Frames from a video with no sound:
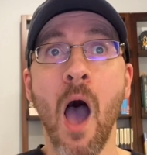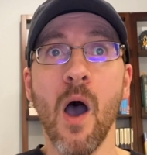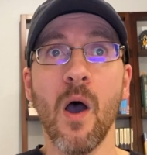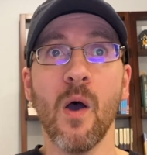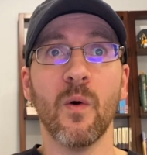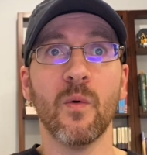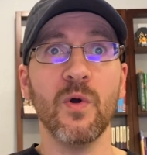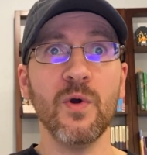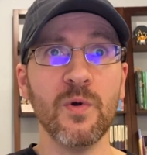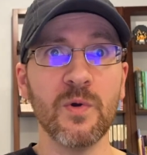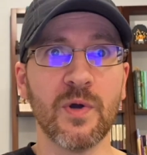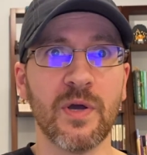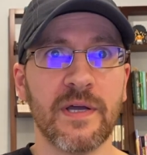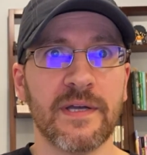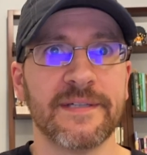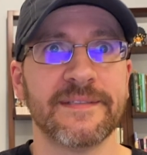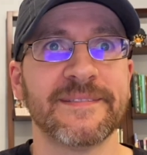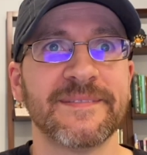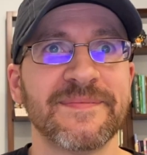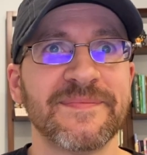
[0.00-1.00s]
Whew!
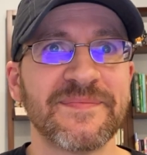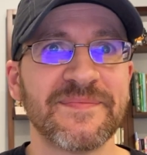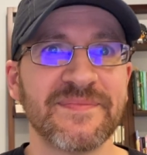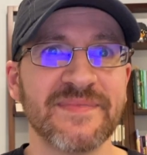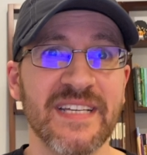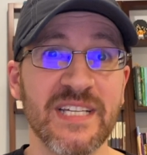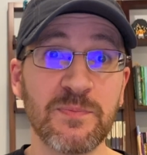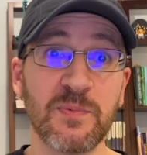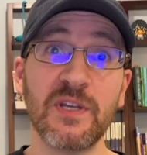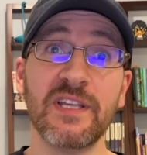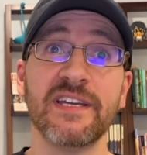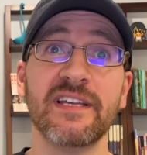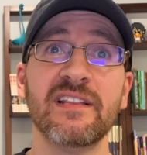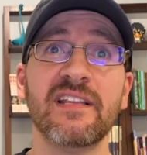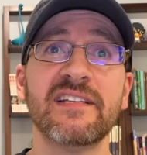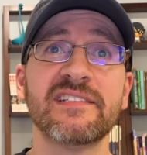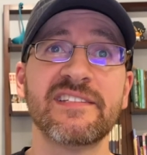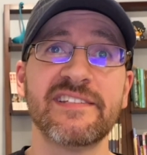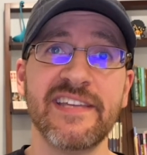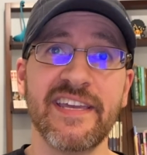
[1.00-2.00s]
That's probably a
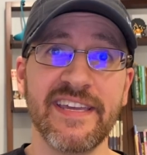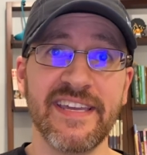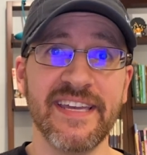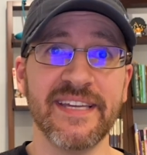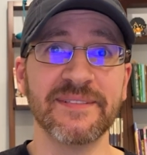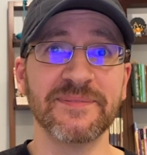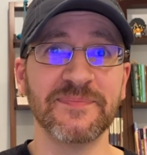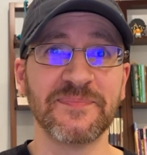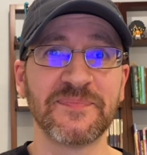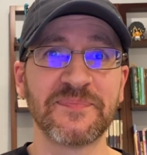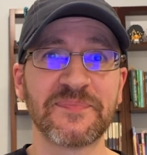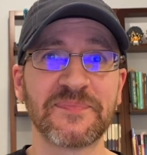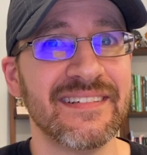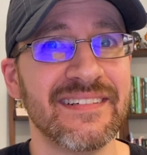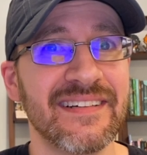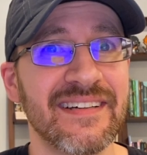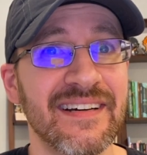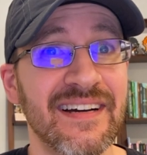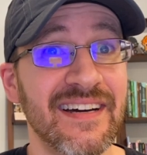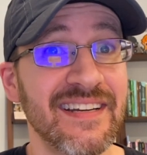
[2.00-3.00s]
lot to take in.
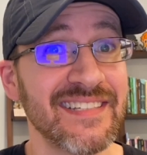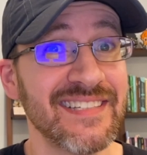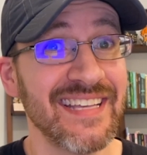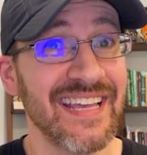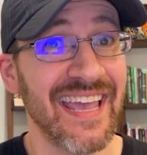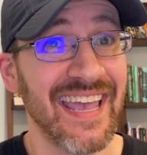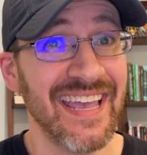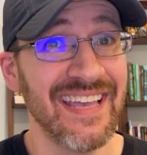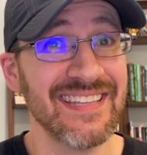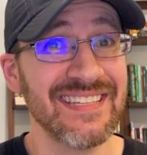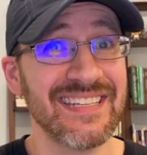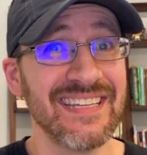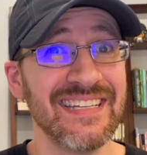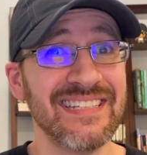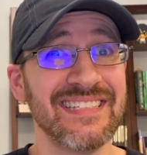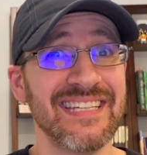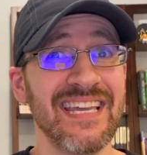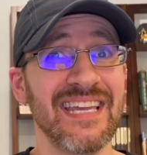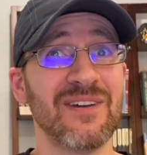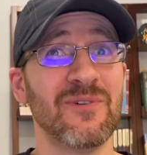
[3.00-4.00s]
Honestly, hands can
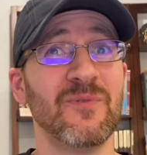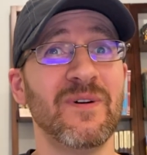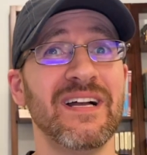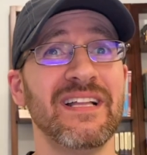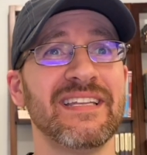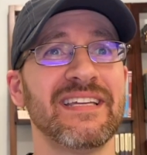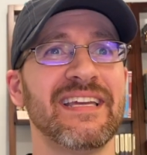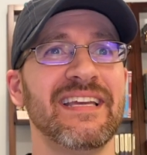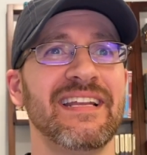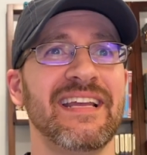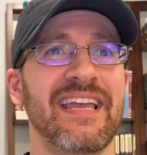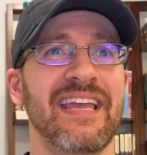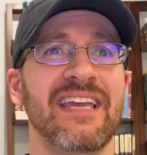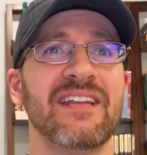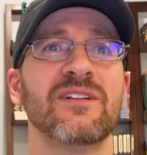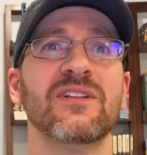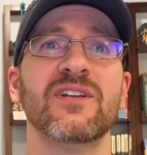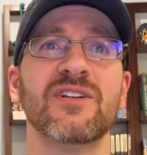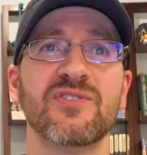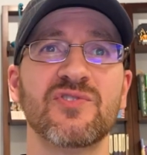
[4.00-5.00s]
take a while to get a
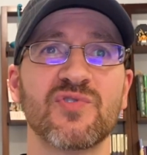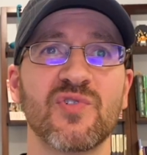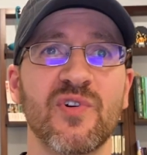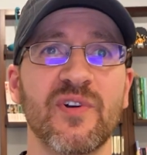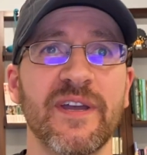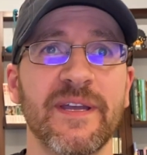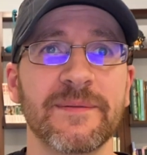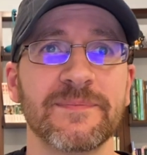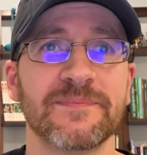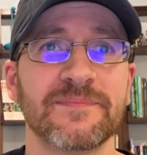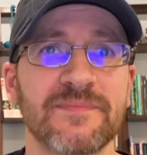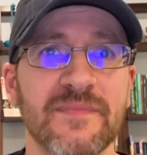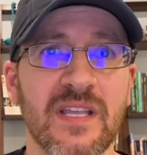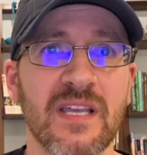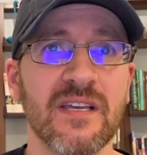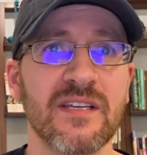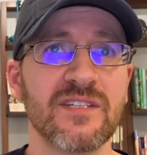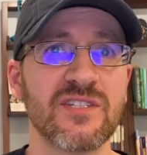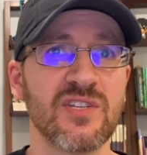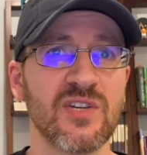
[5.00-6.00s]
handle on drawing,
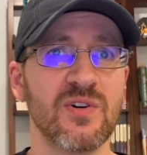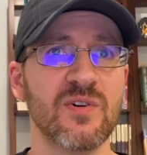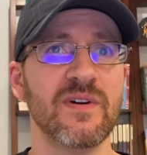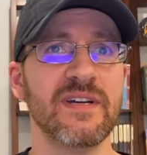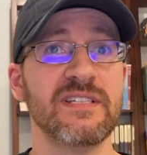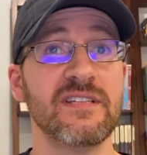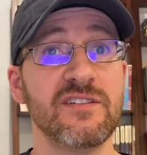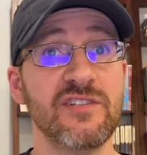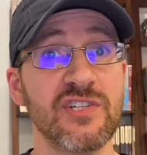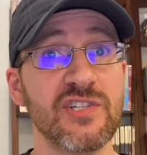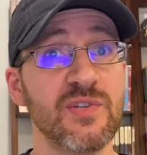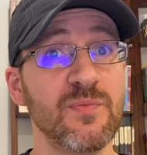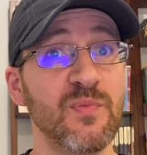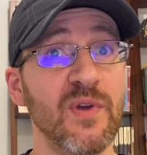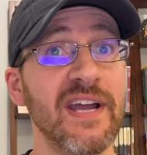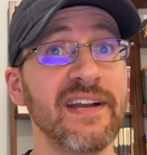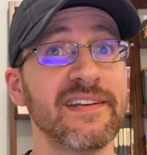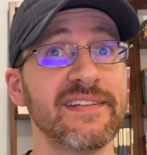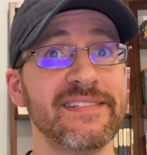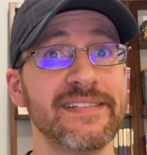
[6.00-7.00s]
so I suggest you
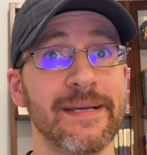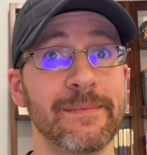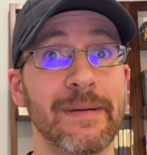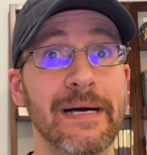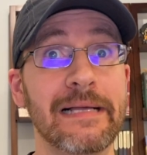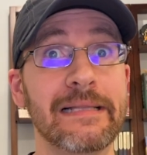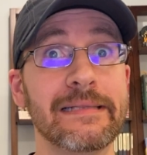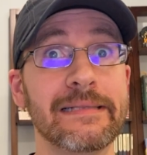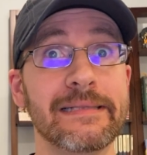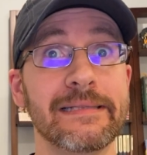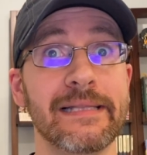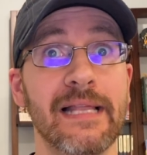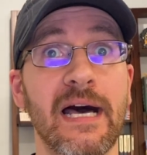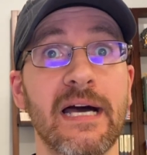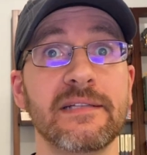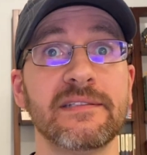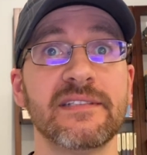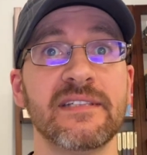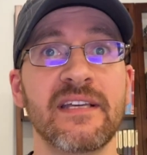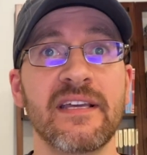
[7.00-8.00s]
practice them a
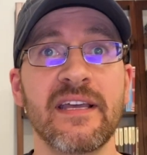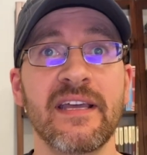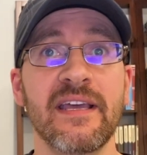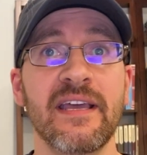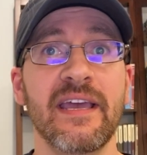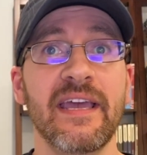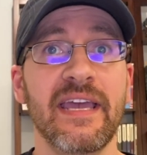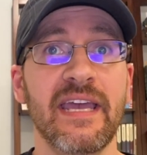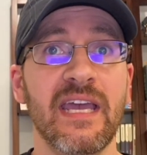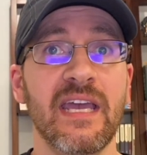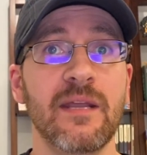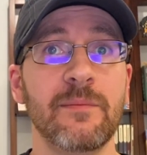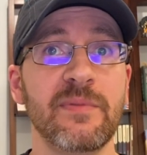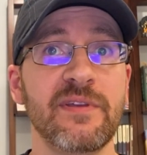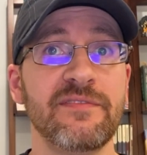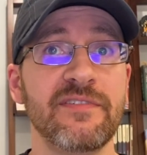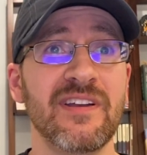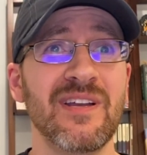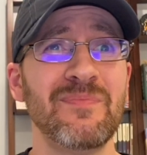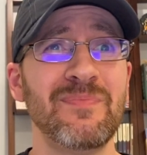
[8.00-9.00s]
lot, and be
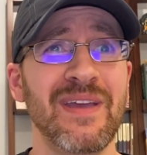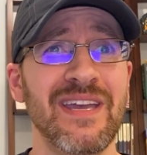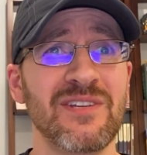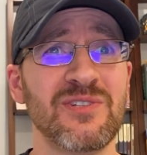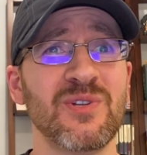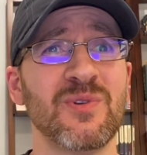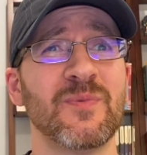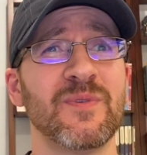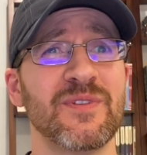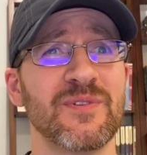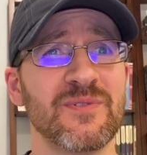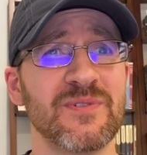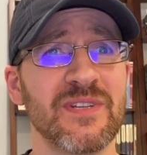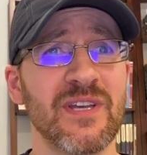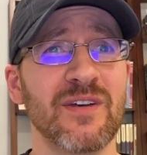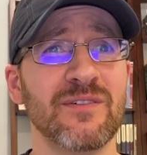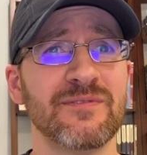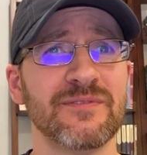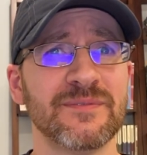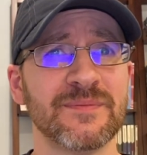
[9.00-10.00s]
very patient with
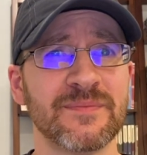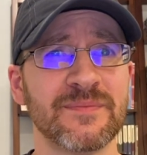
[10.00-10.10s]
yourself.